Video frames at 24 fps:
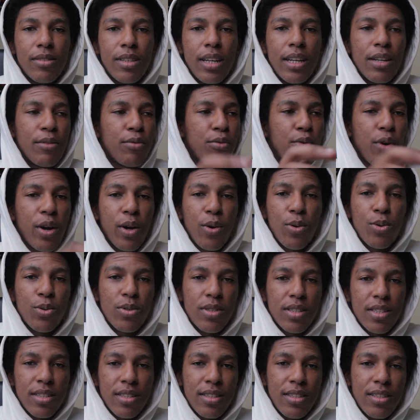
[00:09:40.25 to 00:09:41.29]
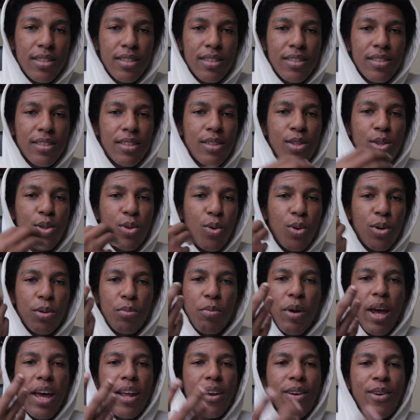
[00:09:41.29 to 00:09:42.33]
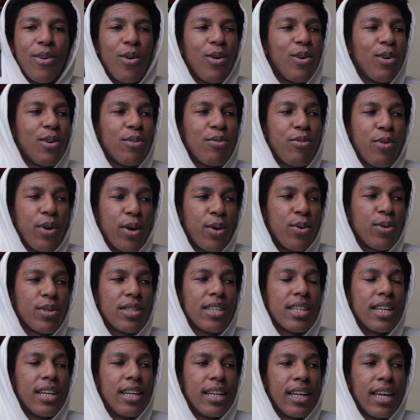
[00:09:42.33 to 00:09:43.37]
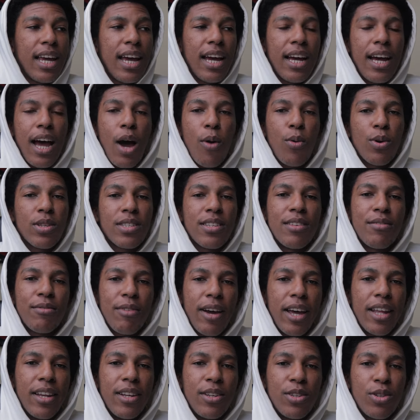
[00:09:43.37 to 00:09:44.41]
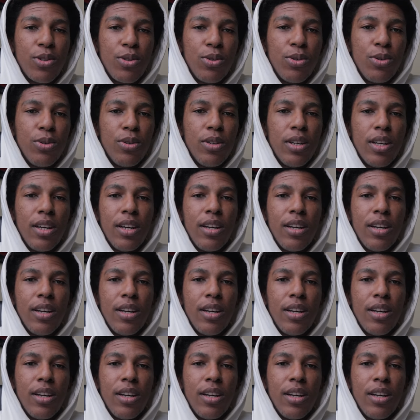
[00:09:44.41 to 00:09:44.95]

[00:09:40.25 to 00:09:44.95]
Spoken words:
in Fuego's thought pattern, or Fuego saying, yeah, I was invited to,